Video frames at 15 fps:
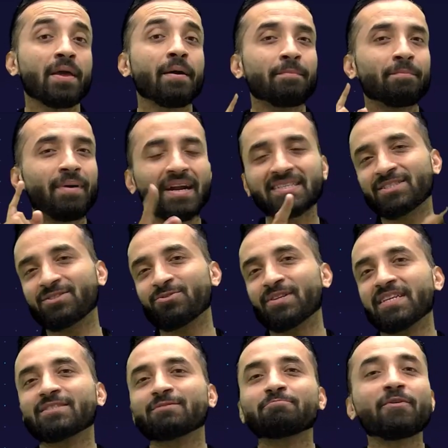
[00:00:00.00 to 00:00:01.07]
But
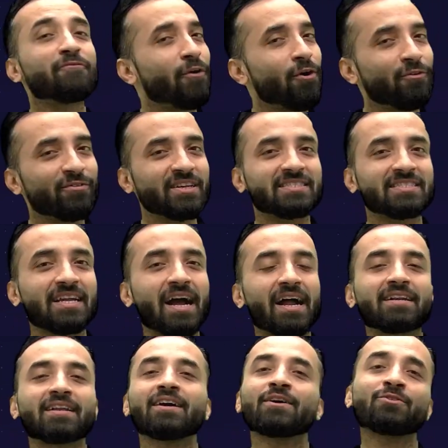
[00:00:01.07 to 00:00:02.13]
students, before we start,
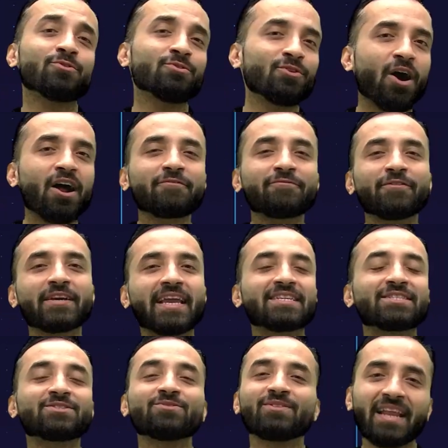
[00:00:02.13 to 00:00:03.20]
do not forget
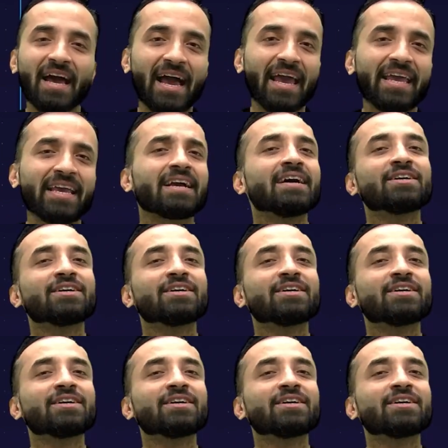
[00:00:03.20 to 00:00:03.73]
to like,